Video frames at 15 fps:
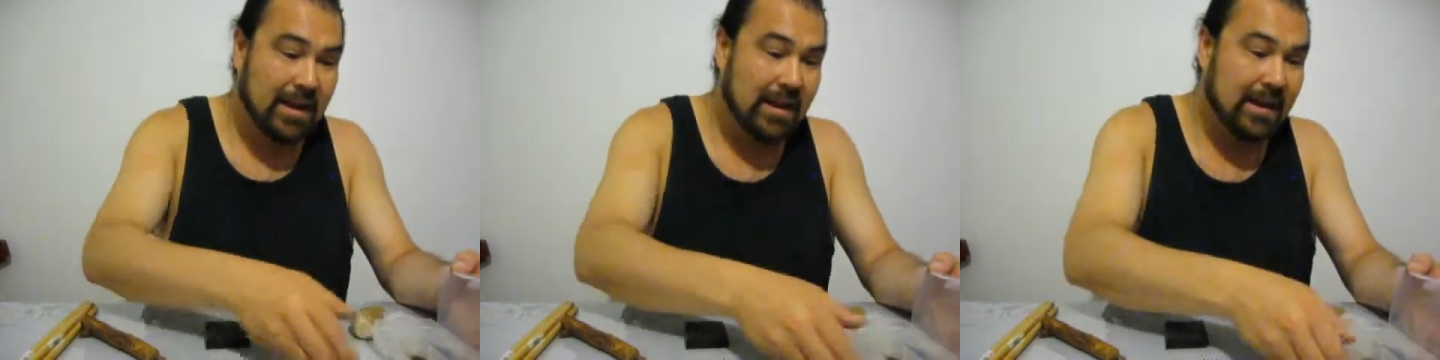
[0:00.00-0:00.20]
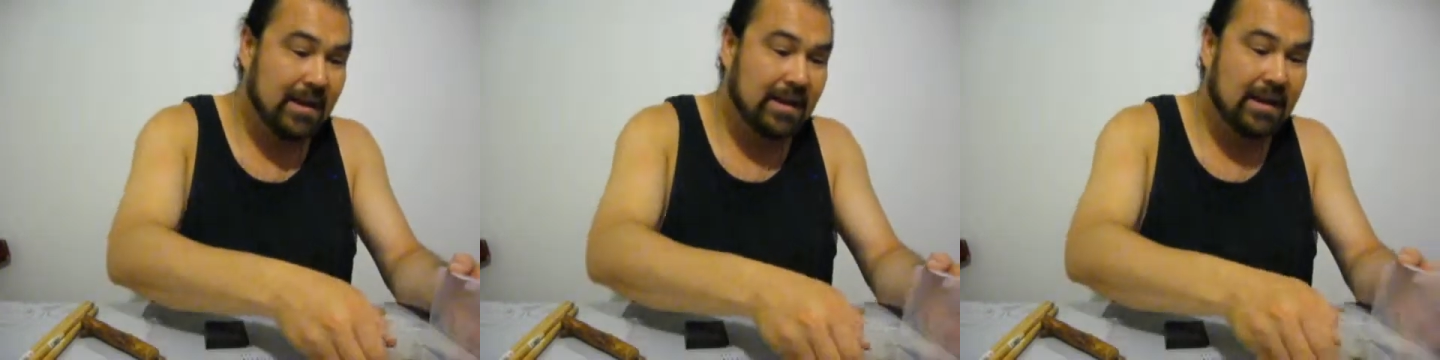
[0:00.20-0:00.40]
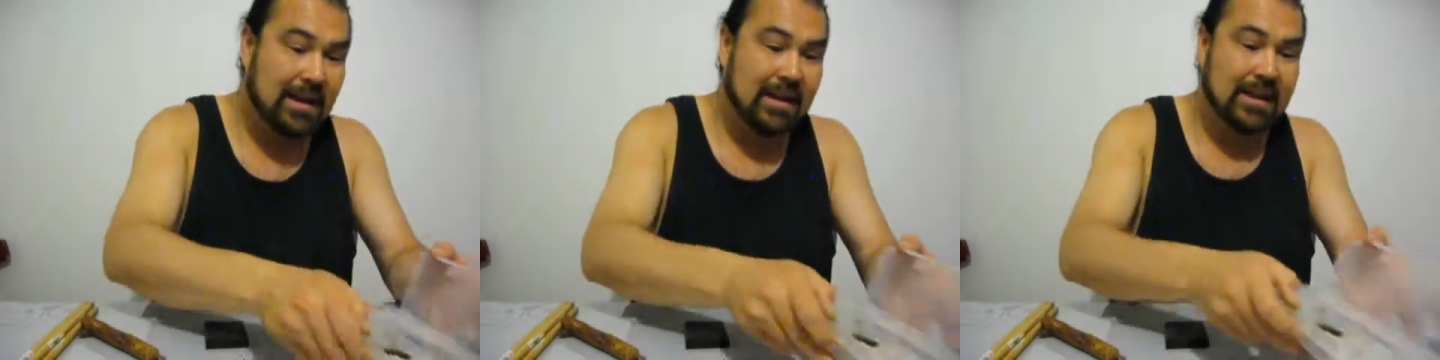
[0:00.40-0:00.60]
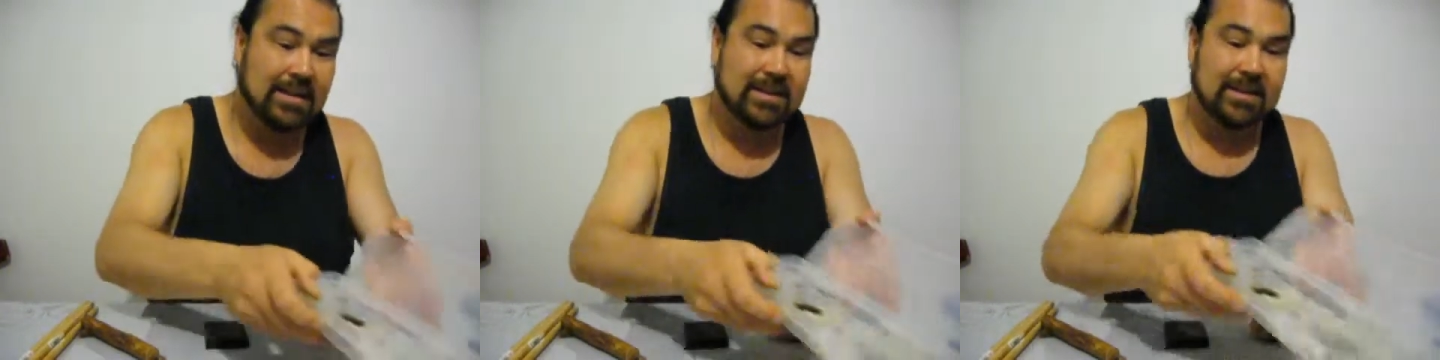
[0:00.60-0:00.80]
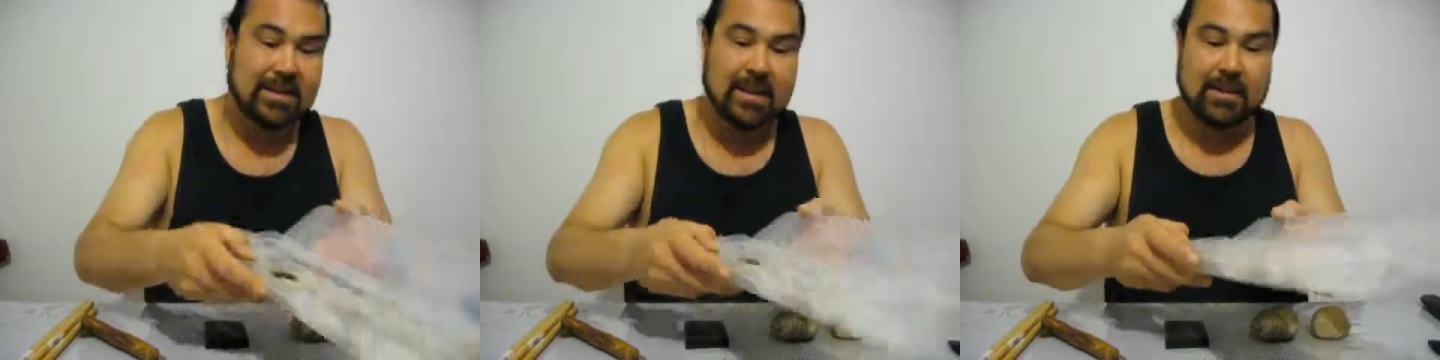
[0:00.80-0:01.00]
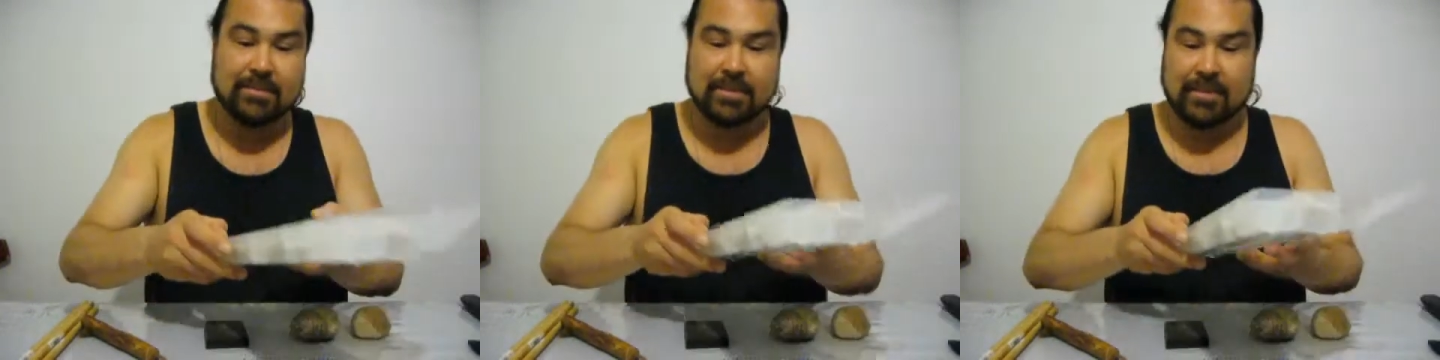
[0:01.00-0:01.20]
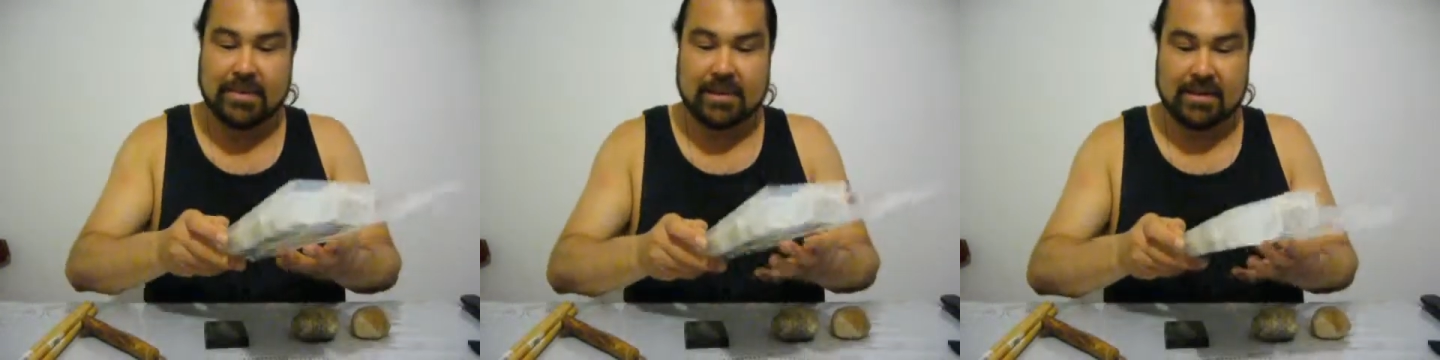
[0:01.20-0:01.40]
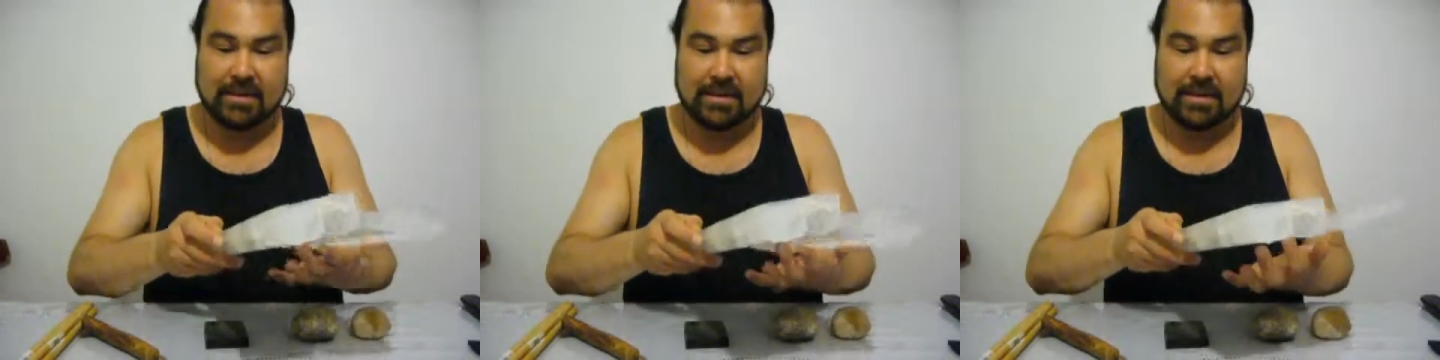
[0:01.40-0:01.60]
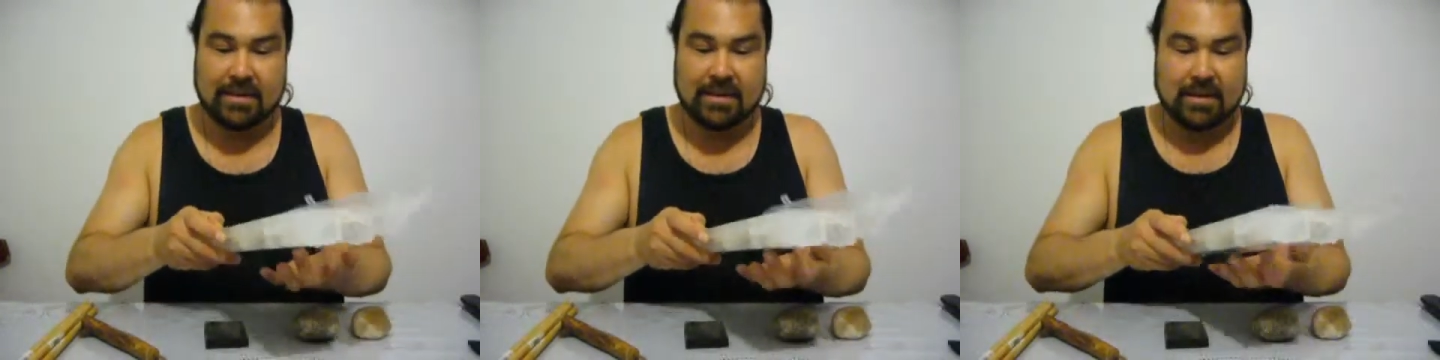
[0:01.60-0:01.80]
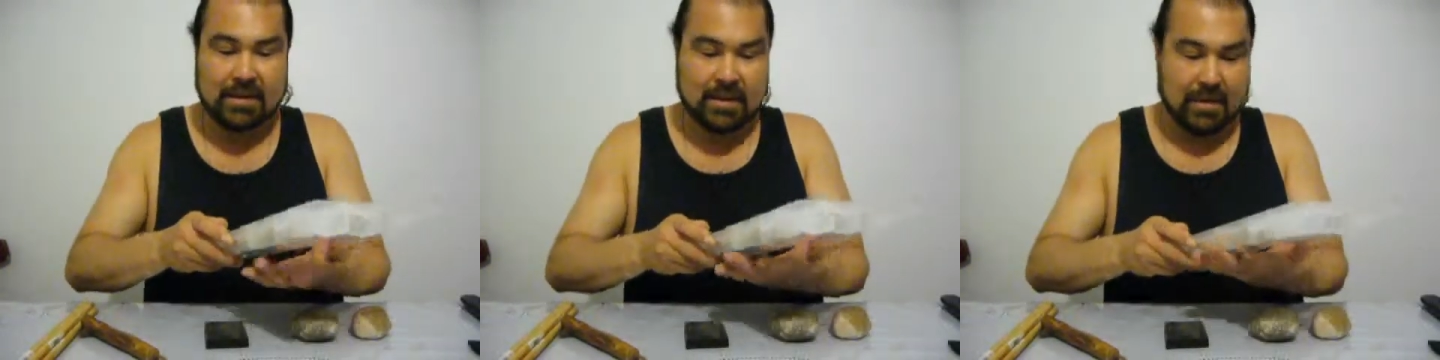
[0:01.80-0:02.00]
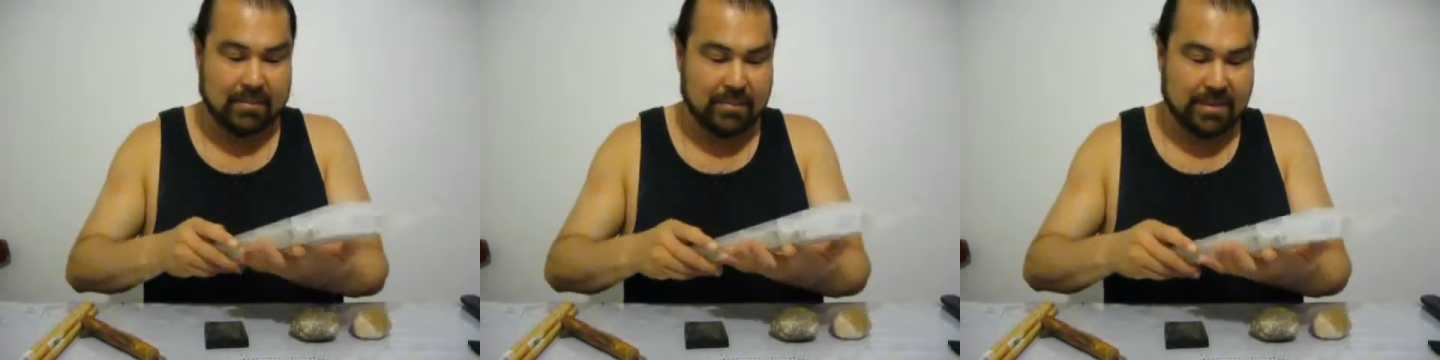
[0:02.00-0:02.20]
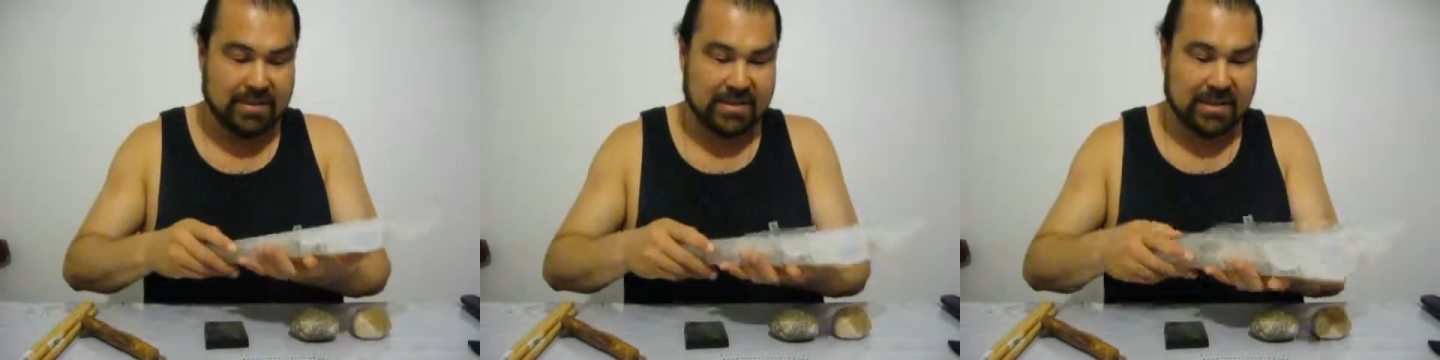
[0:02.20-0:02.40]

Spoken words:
And I like to keep a bunch